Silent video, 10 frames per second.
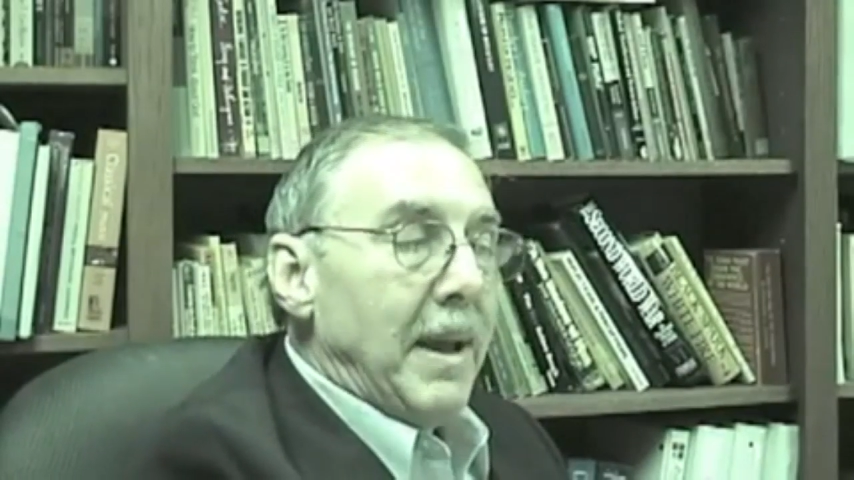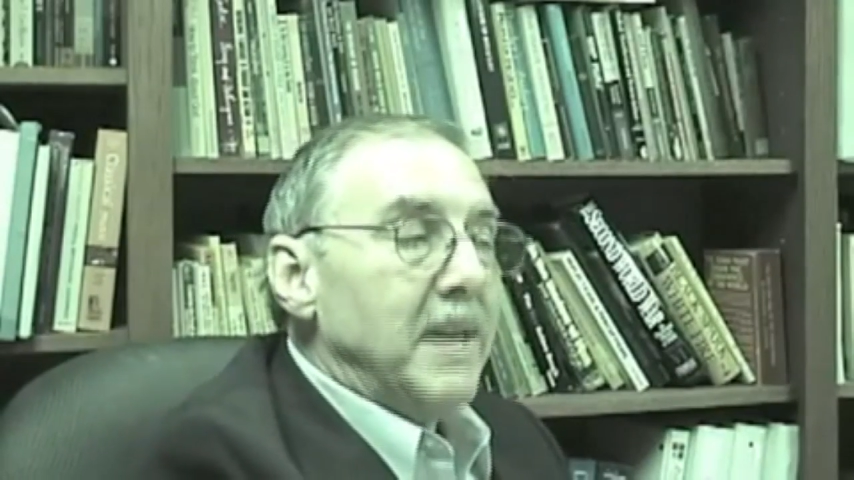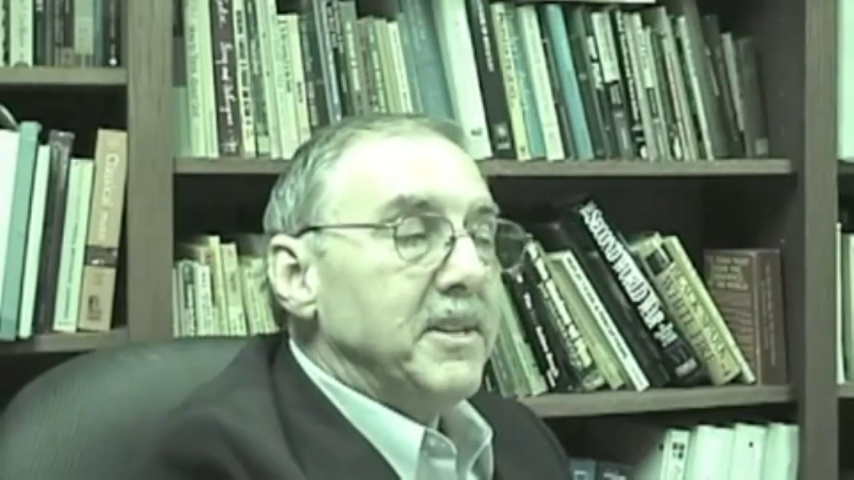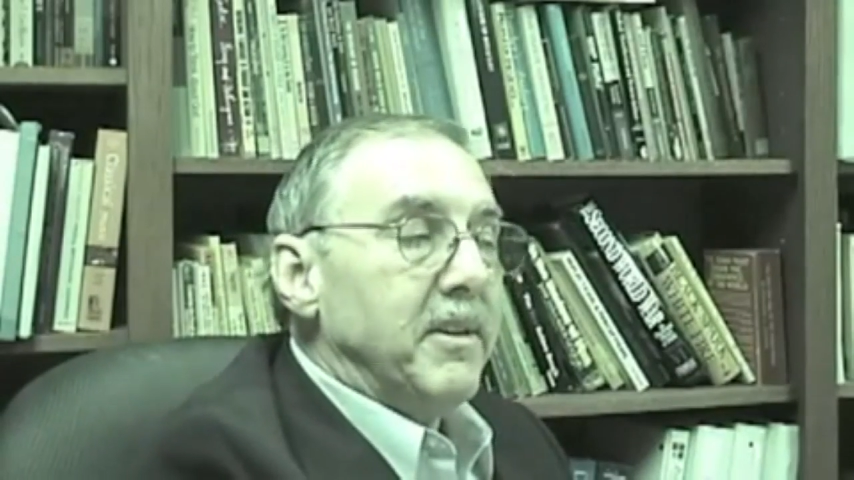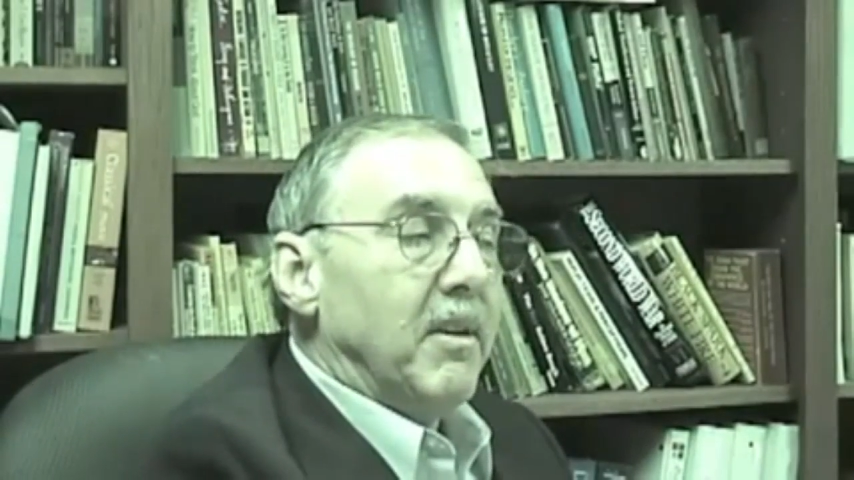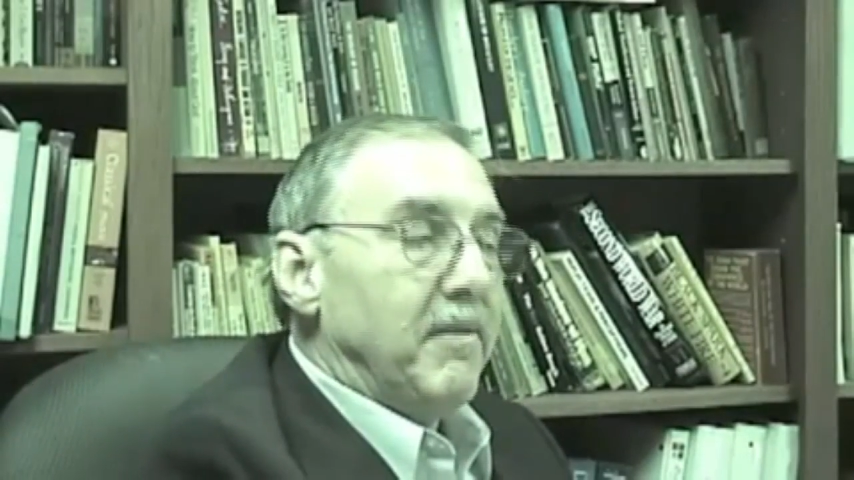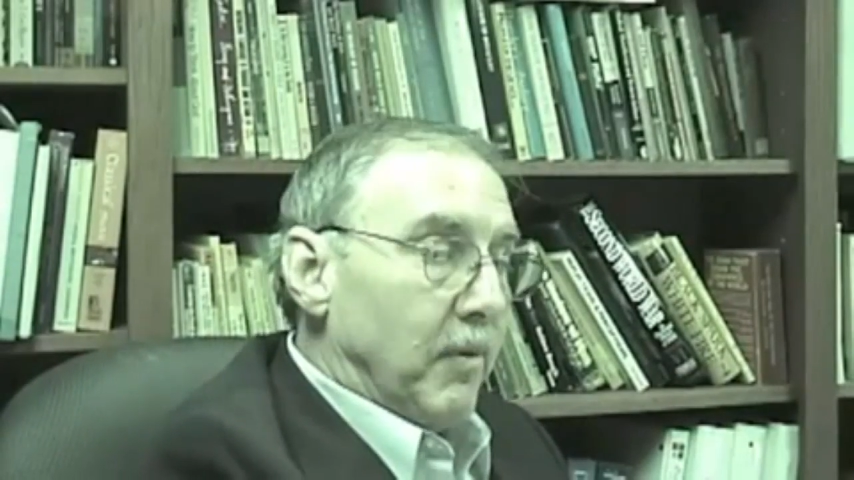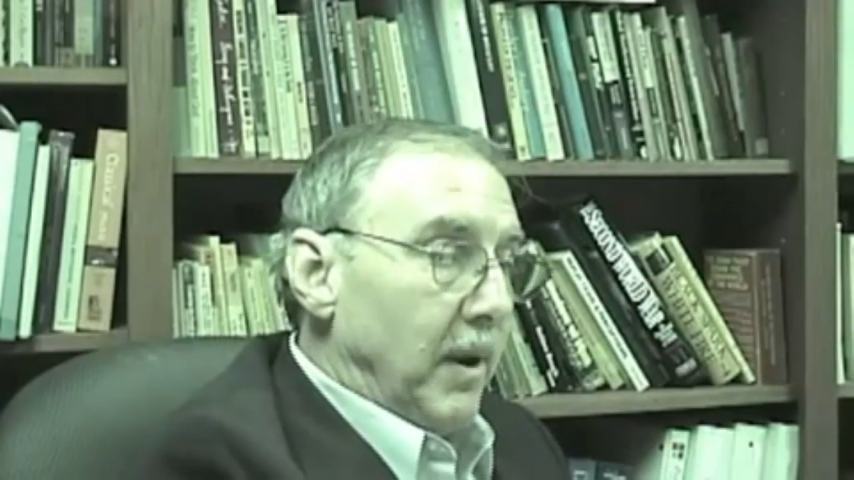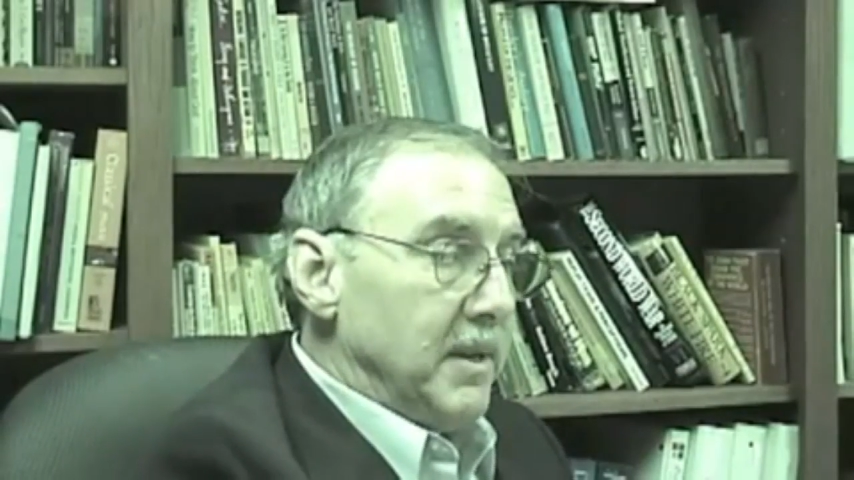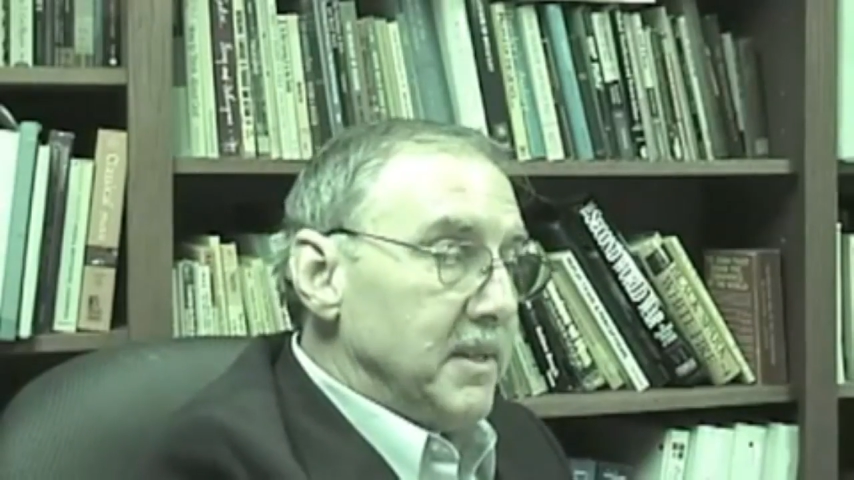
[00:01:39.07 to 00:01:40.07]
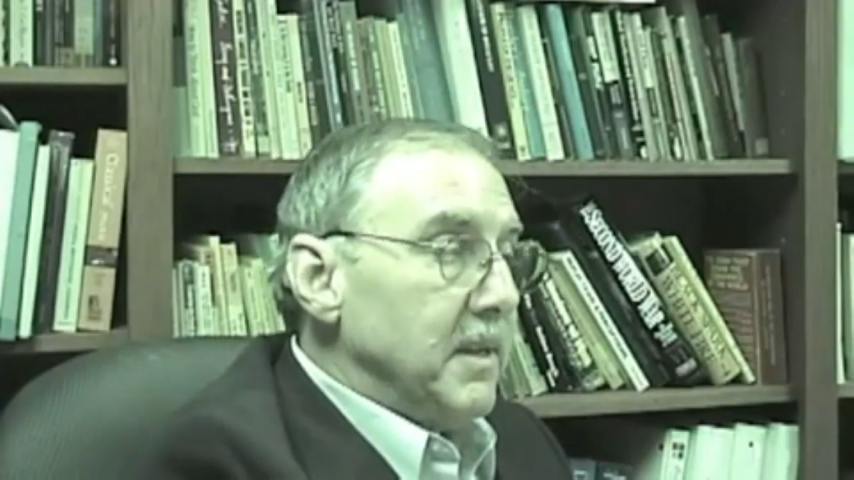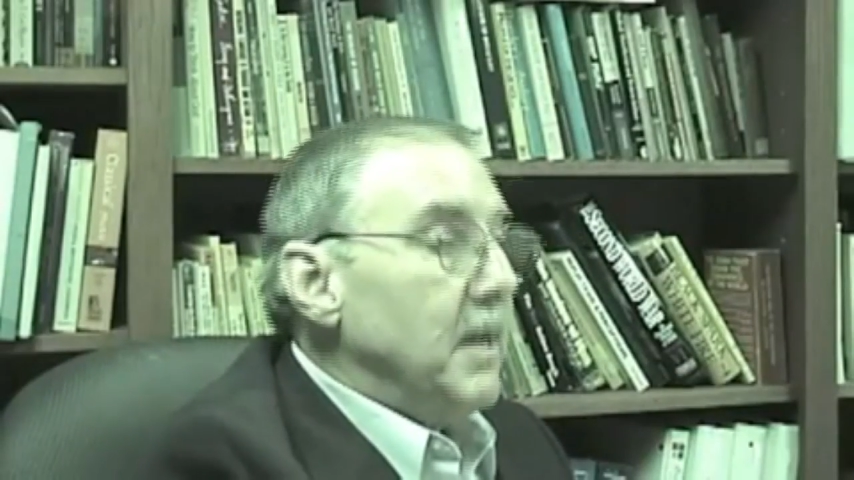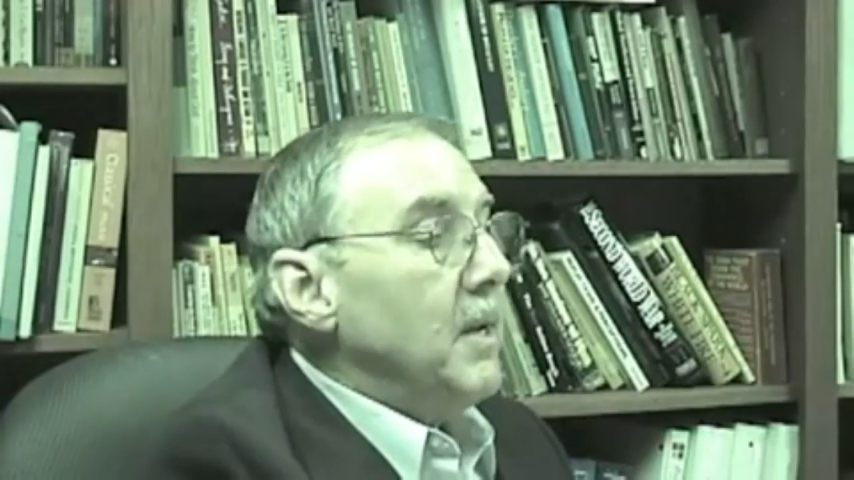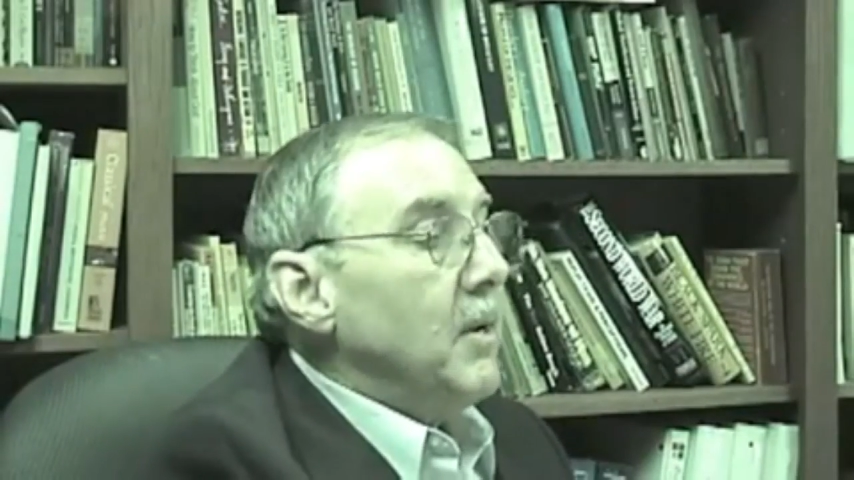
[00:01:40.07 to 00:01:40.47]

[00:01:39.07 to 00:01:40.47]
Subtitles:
imaginary friends,